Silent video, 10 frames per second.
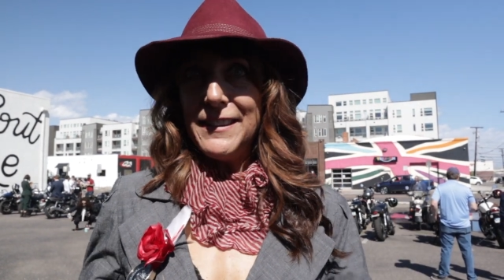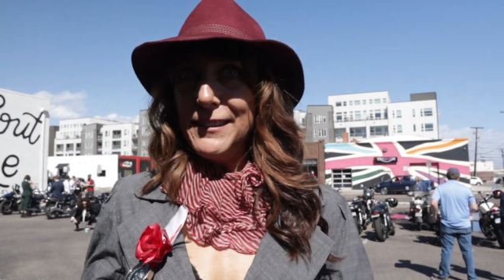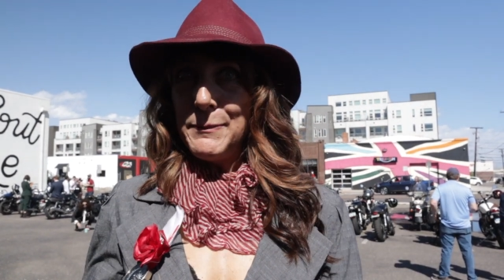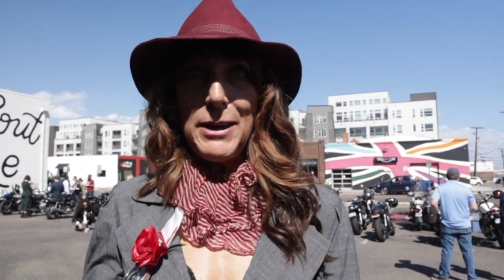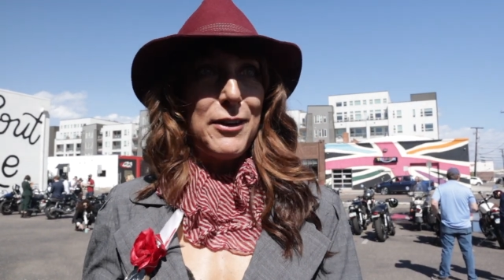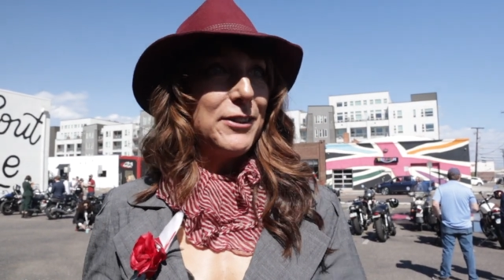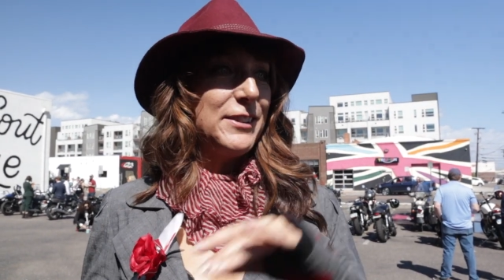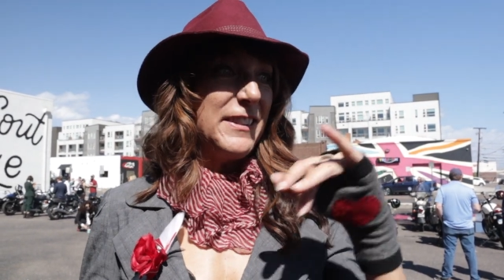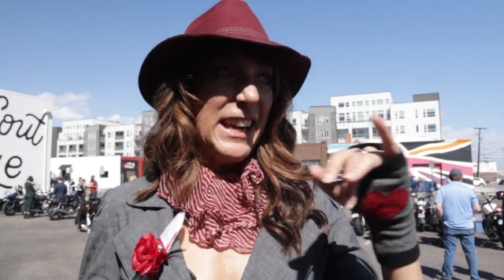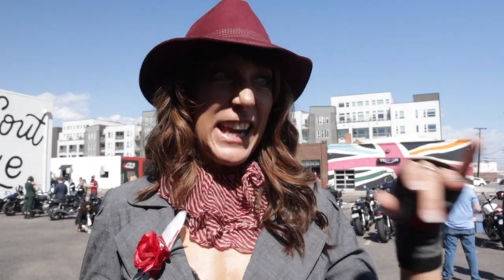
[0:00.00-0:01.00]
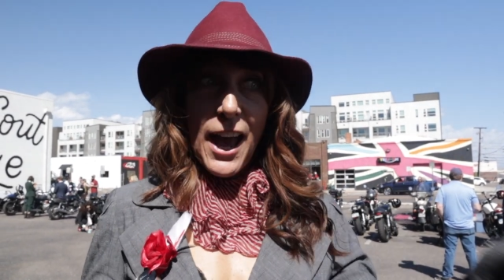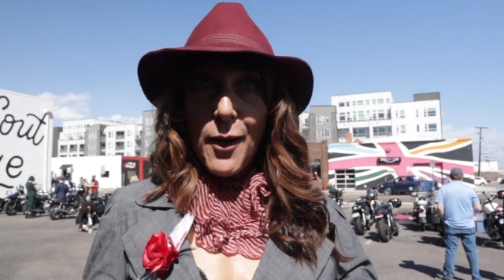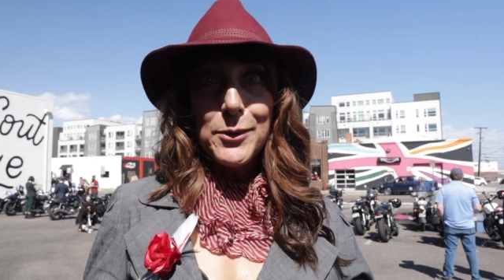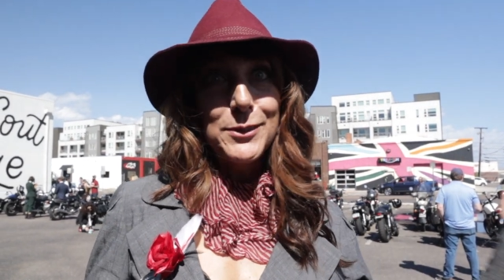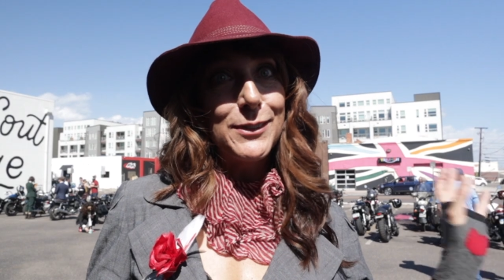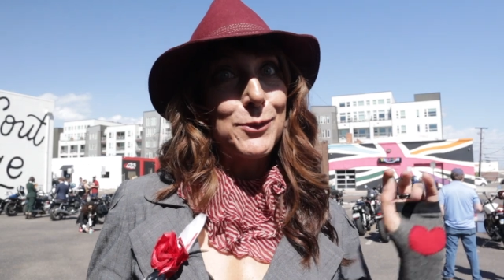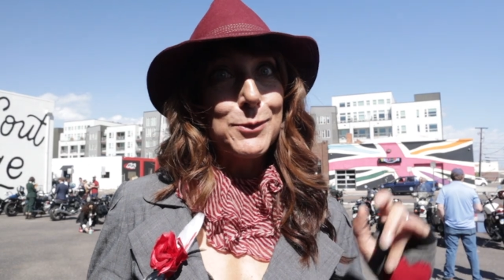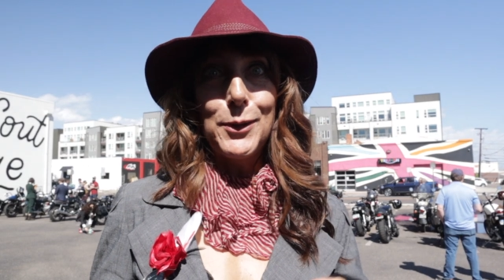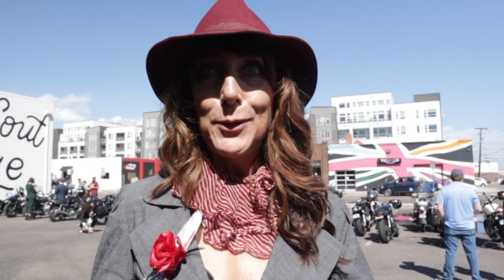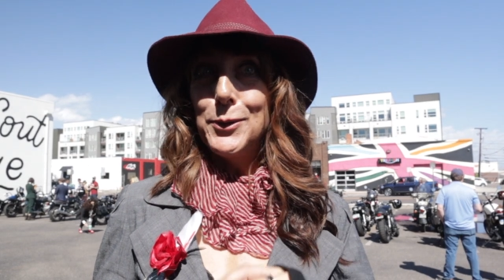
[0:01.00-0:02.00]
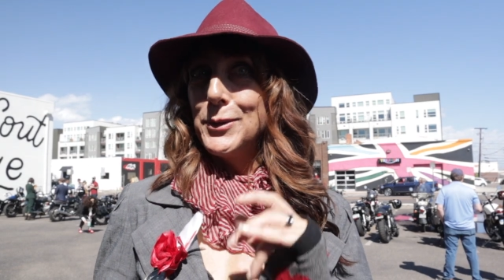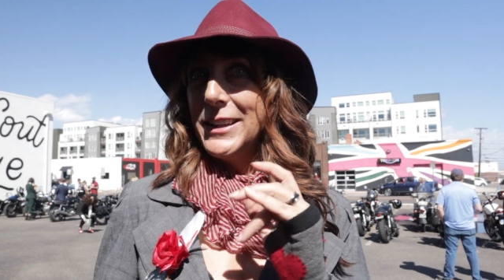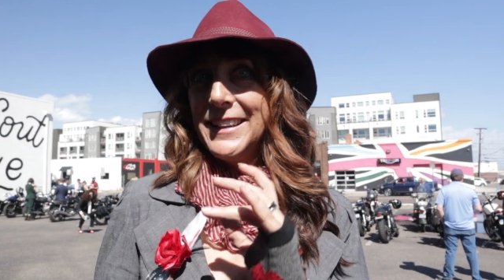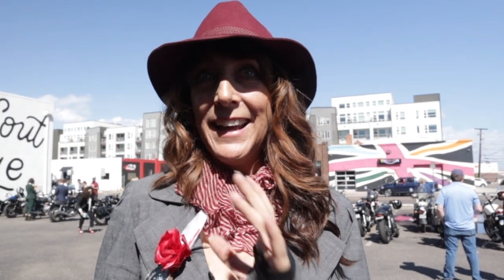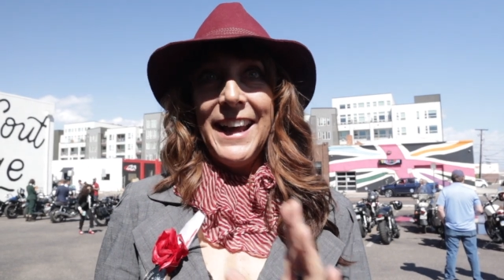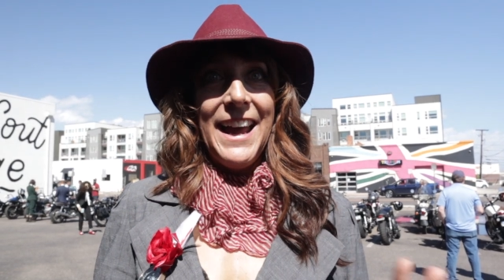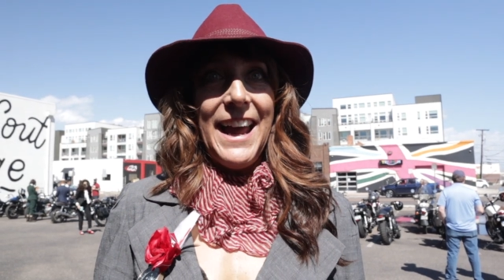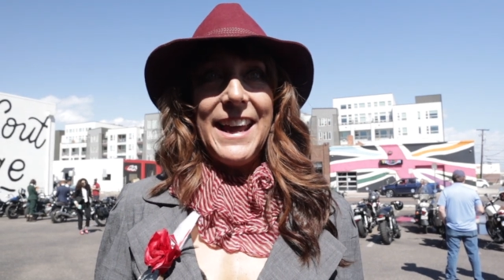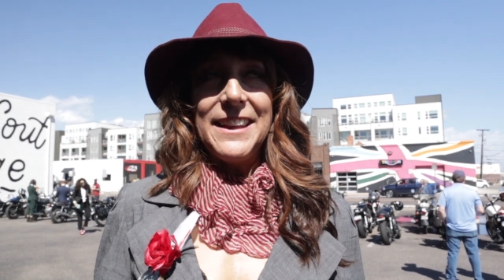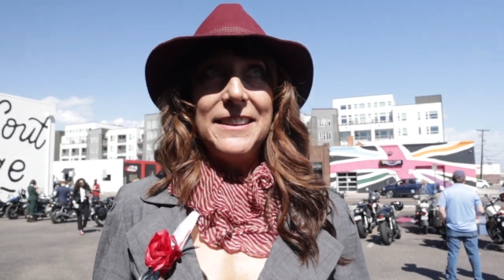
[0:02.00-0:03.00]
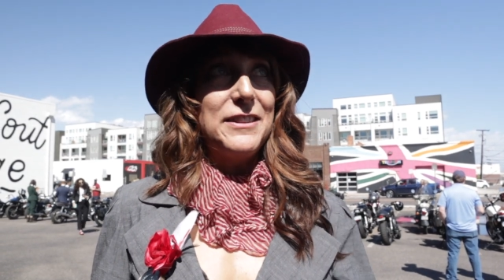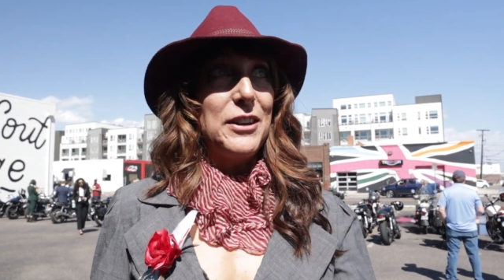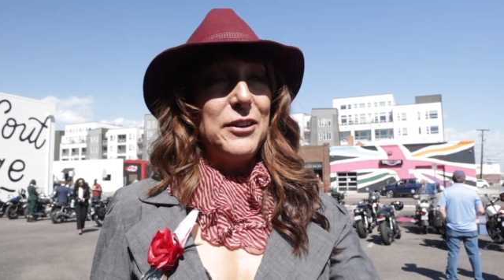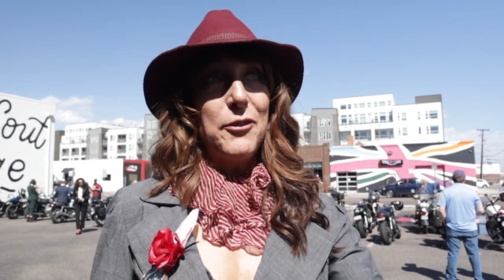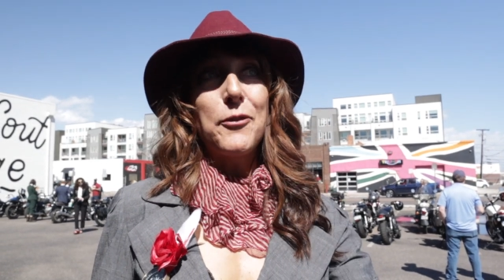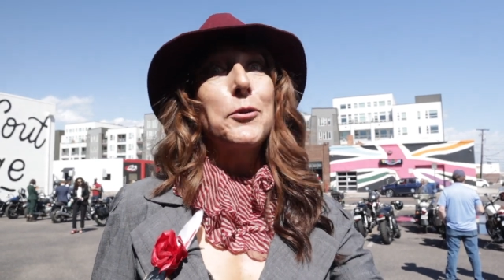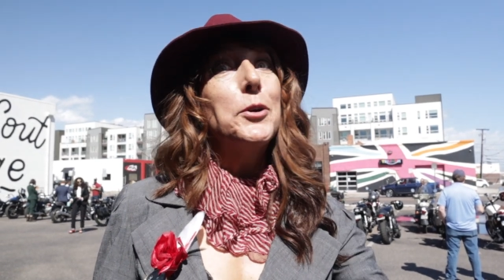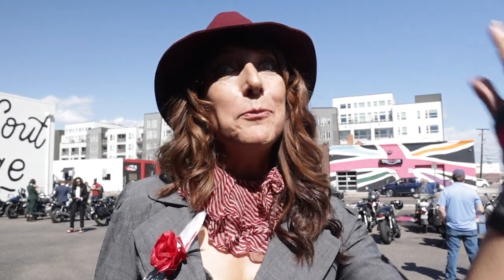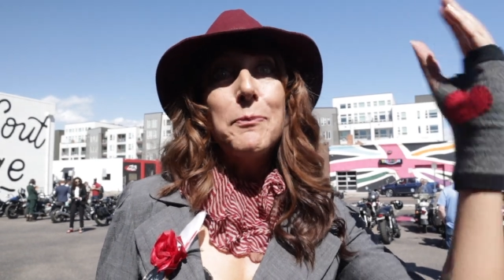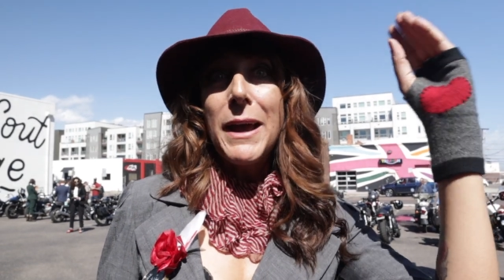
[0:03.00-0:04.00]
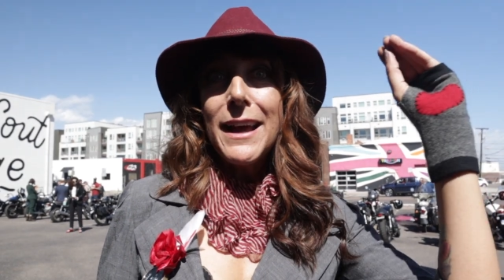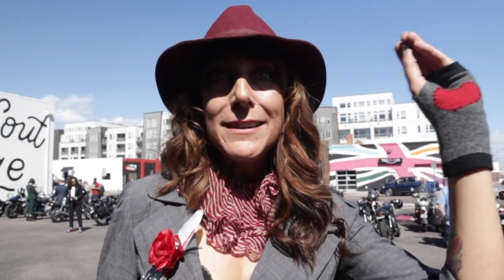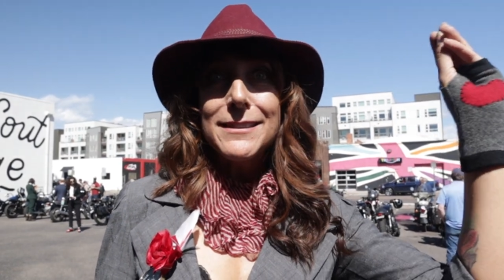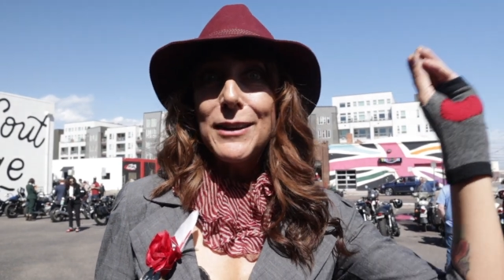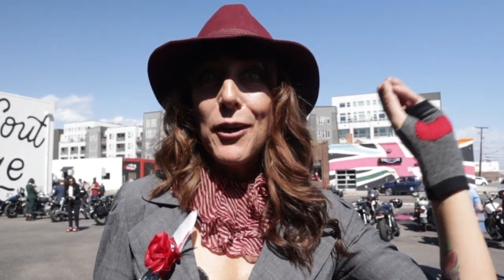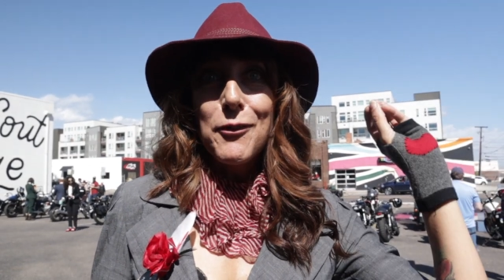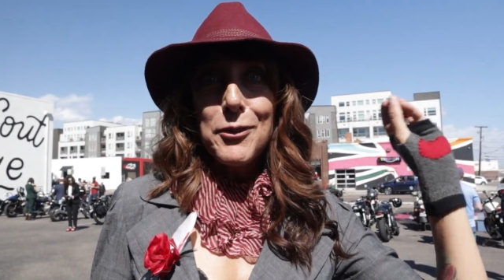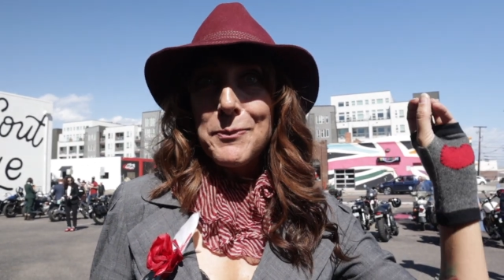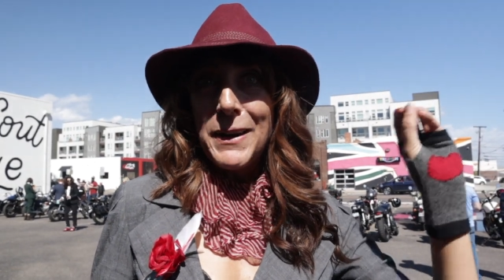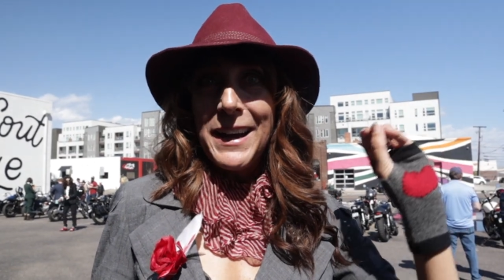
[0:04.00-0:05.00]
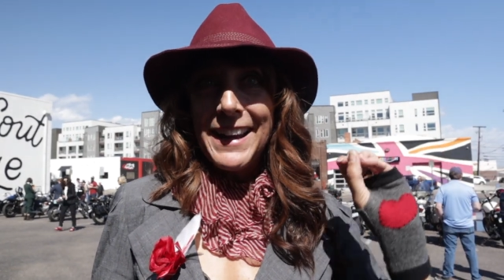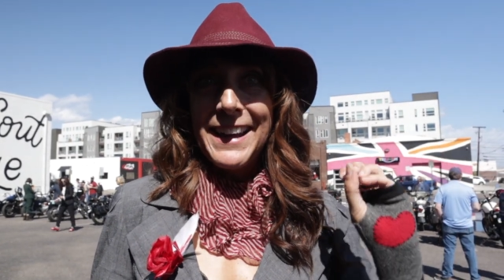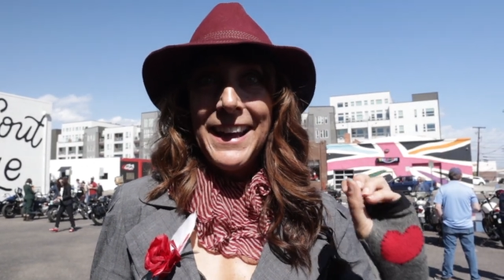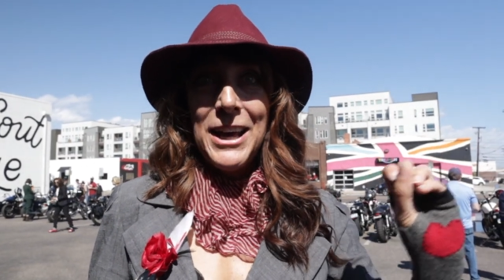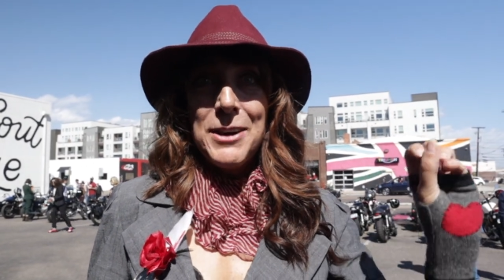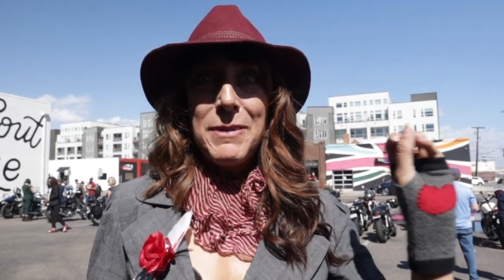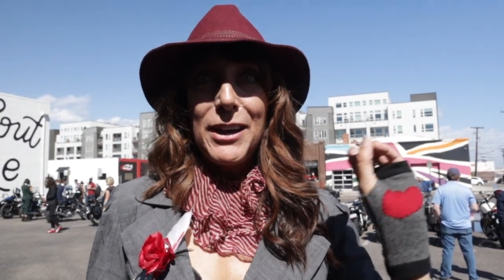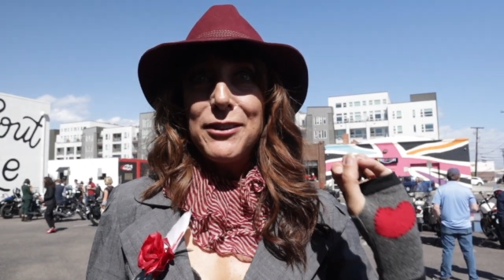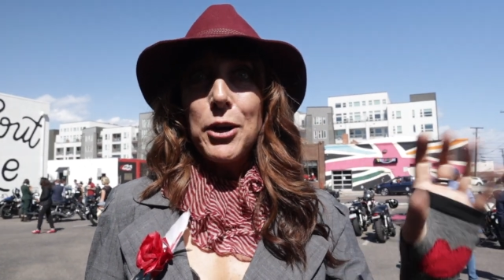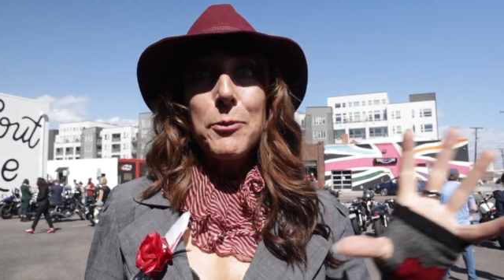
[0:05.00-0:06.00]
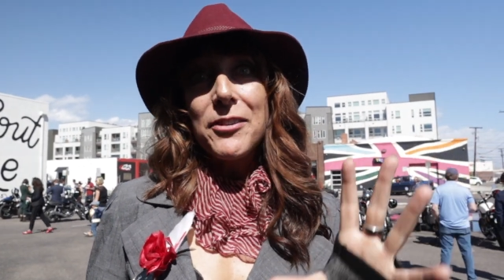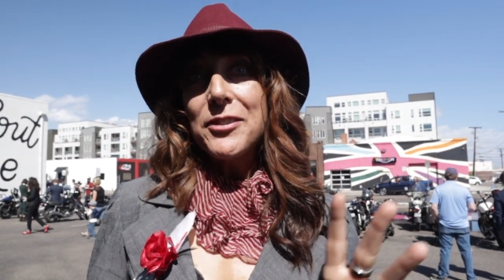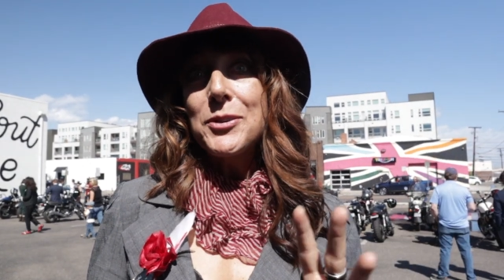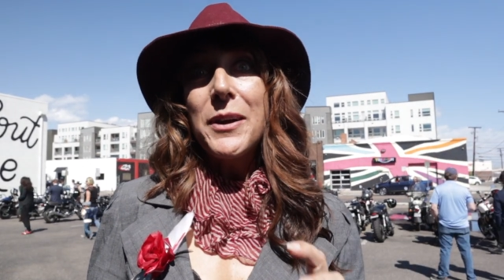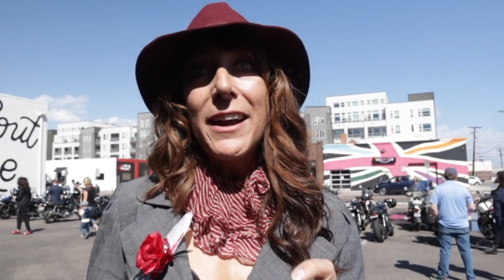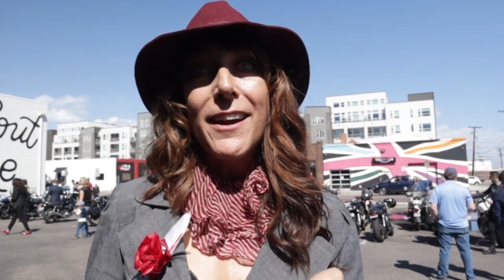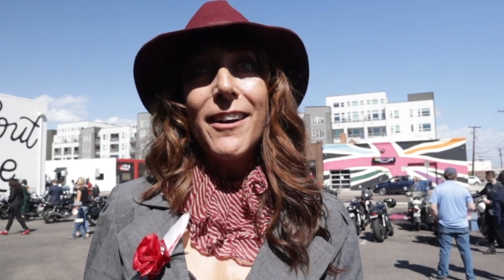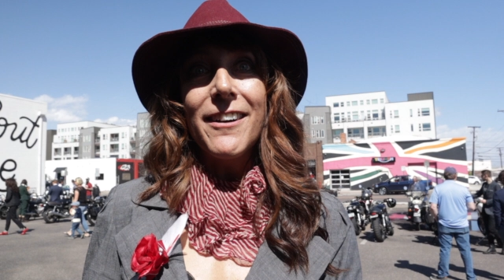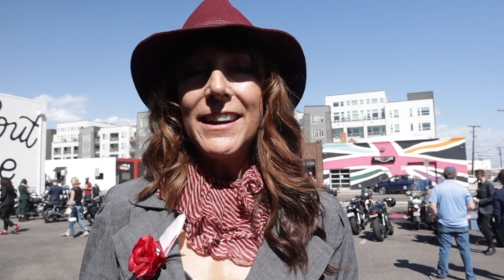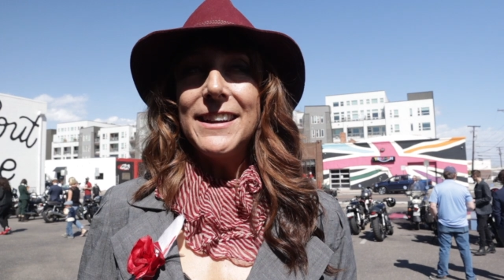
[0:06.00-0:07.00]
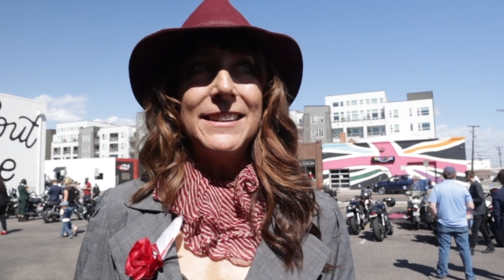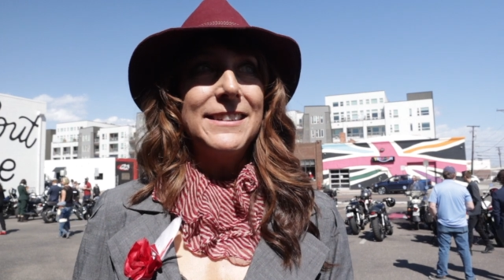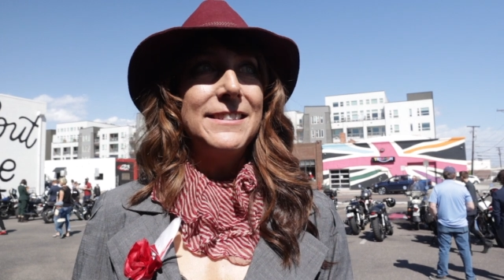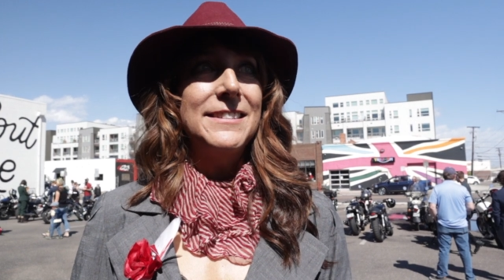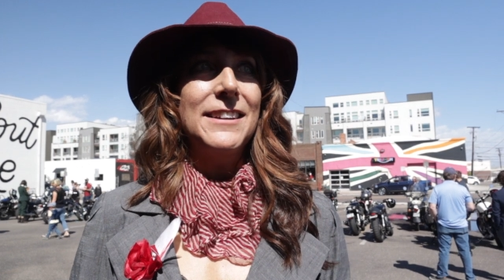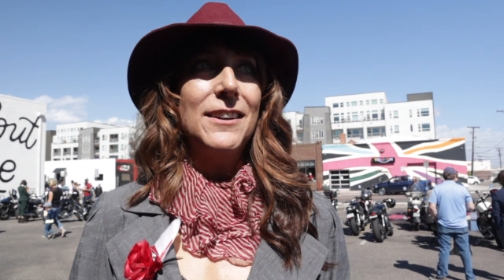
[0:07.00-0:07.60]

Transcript: and the smells and the cows in the road and the fruit bats over by Durbar Square, and